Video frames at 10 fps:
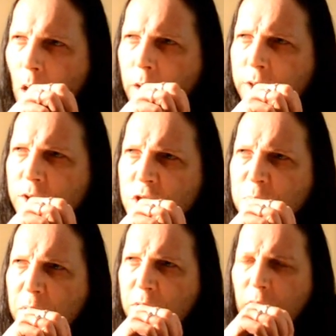I
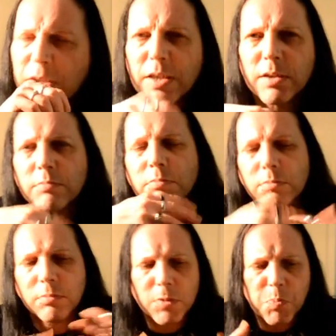think
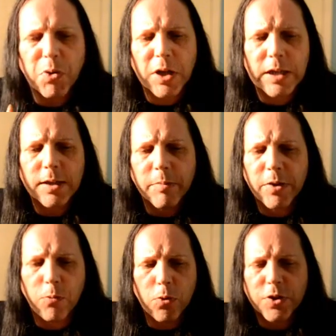putting a little bit
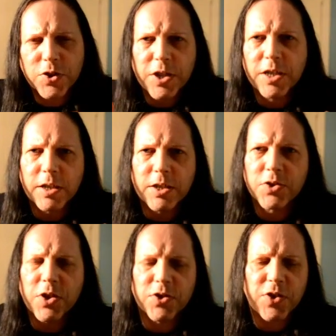of water
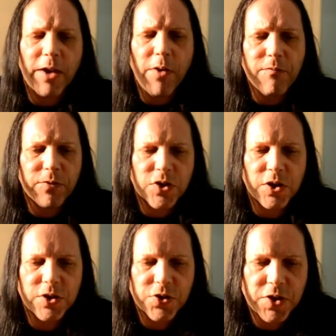certainly has now
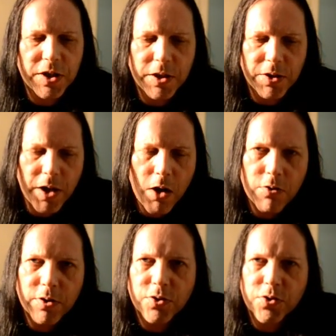emphasised the
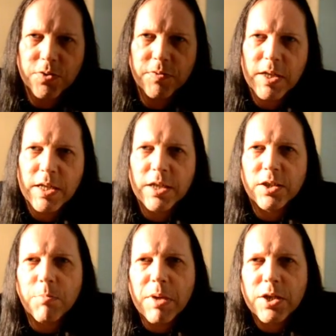oak and sort of
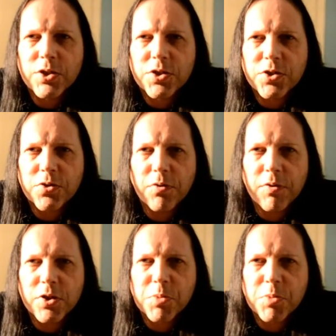diminished the sort of the